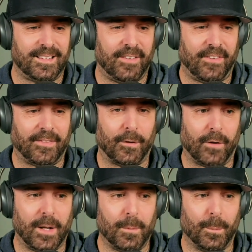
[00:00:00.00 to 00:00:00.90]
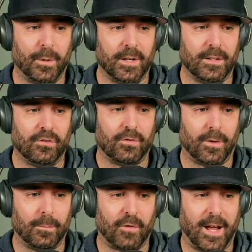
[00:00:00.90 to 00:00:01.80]
It's like the Rainbow Bridge
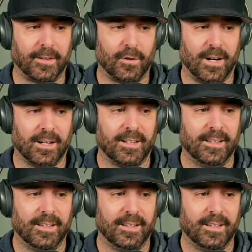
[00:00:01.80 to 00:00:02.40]
from Ragnarok.